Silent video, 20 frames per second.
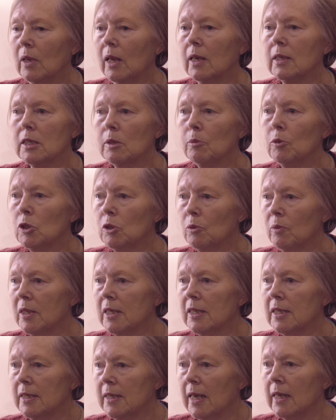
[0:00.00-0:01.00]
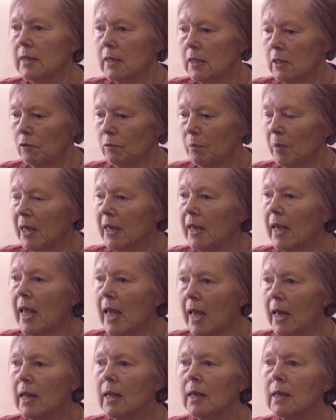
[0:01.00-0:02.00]
I suppose, with a sense of being
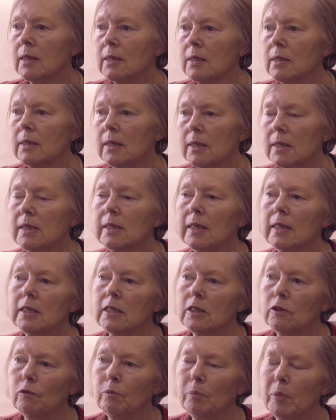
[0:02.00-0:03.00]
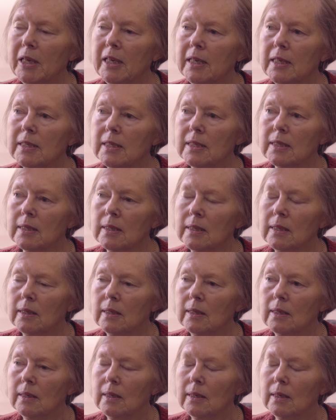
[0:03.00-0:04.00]
held and a sense of peace.
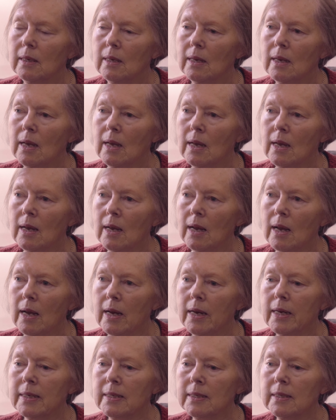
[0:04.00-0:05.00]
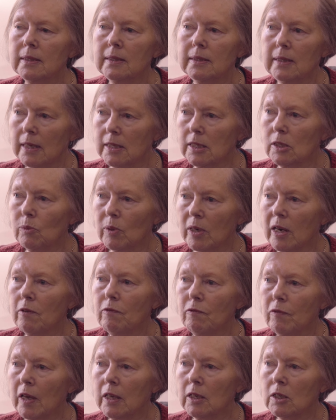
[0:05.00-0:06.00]
And that's what I
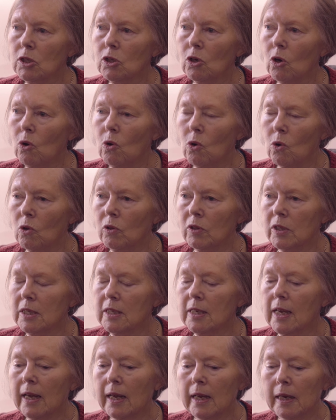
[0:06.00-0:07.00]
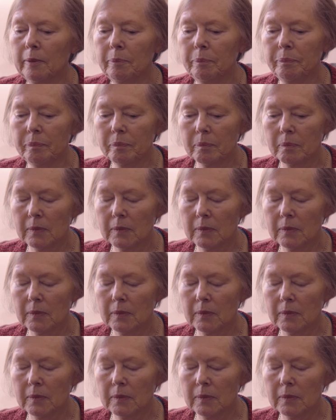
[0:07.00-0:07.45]
felt all the time.